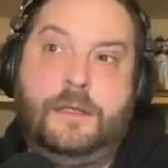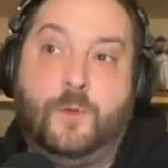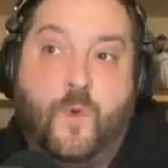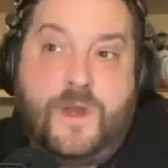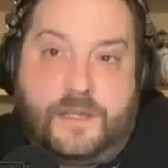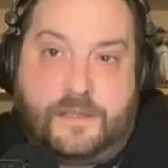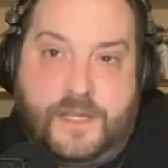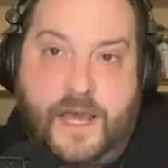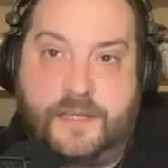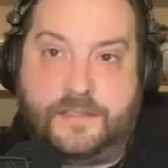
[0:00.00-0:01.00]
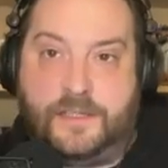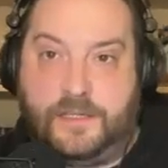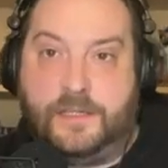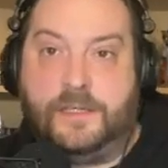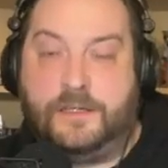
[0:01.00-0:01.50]
winning the
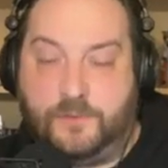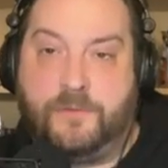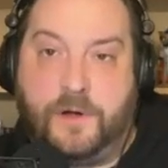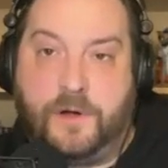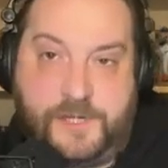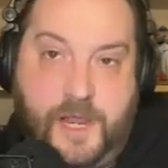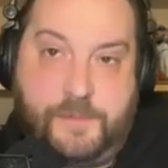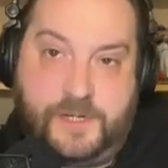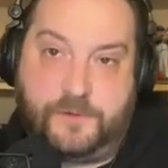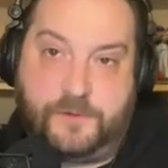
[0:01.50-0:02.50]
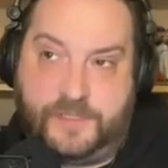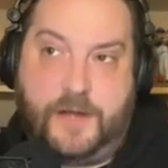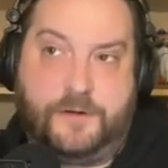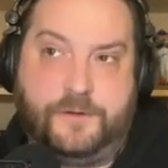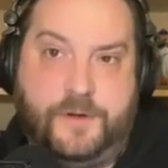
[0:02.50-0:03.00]
NXT North American Championship for a day
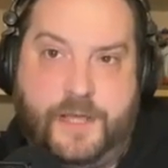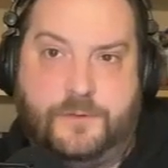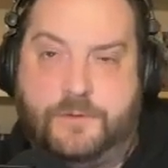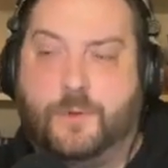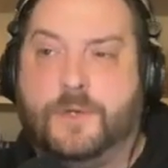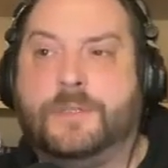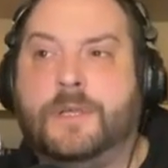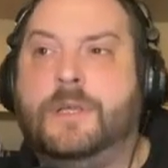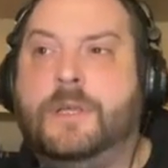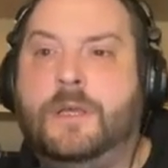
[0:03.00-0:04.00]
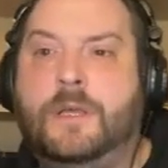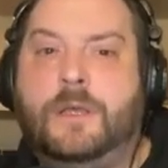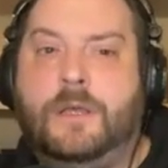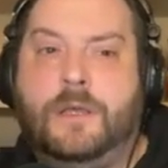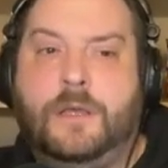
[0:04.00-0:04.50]
or 2 days or whatever it was.
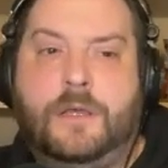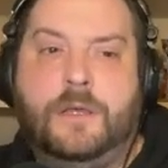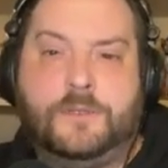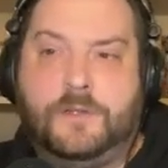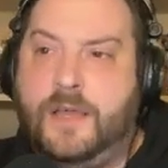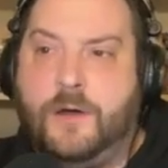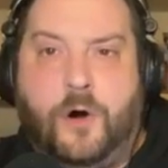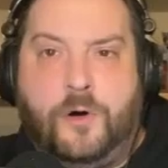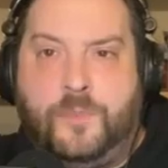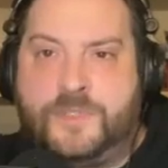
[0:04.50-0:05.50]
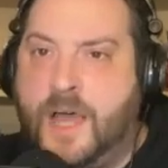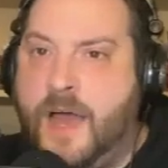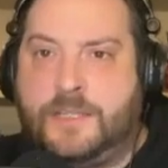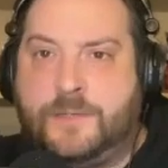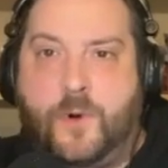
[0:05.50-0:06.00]
So yeah, all
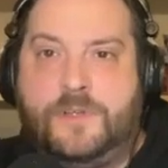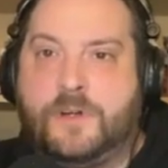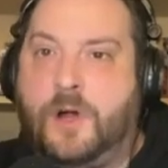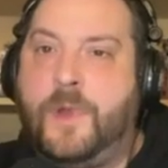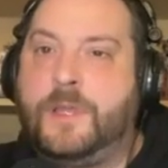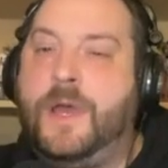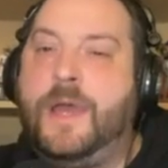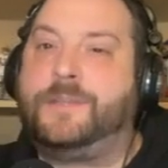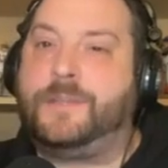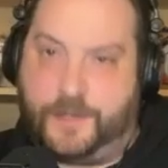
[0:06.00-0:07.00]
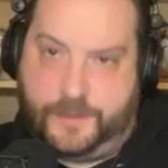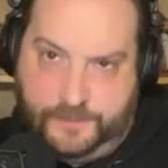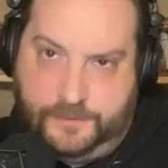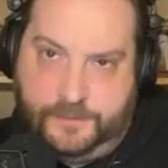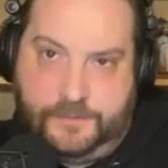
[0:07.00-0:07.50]
signs point to Carmelo Hayes here.
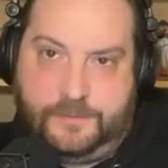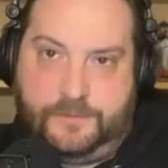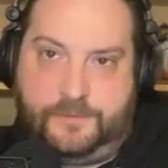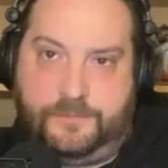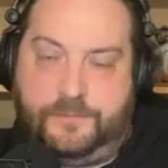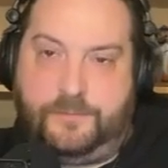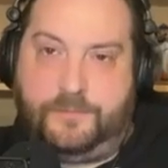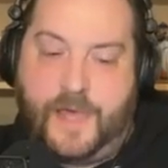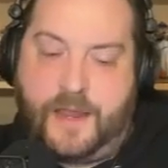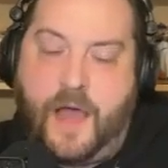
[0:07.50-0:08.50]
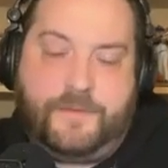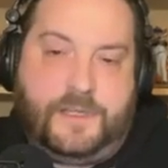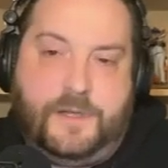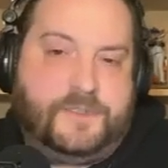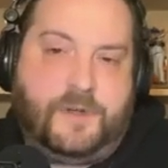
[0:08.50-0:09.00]
And
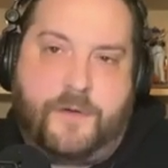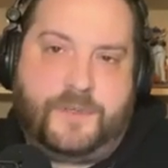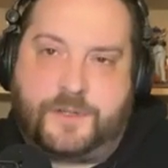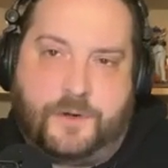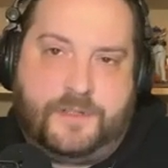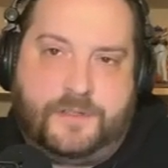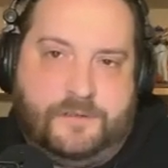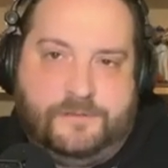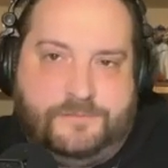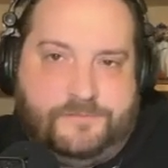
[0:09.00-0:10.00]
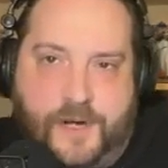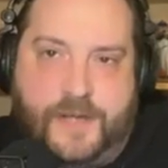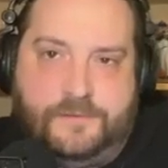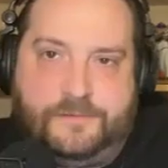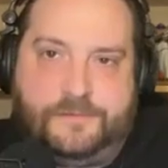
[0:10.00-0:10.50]
obviously he was the obvious choice, right?